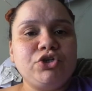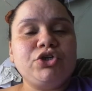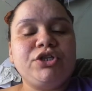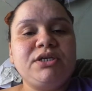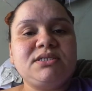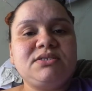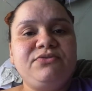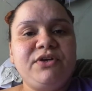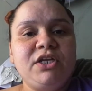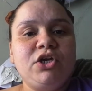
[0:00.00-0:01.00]
sur
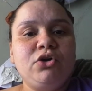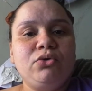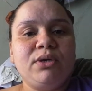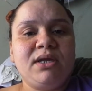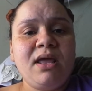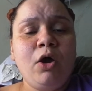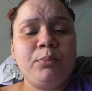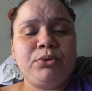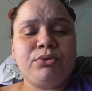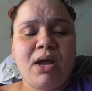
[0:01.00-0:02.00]
this video can
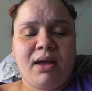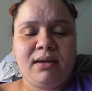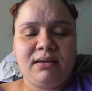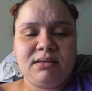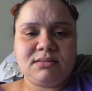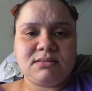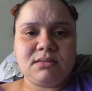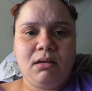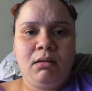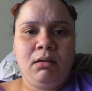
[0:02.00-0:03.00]
help you guys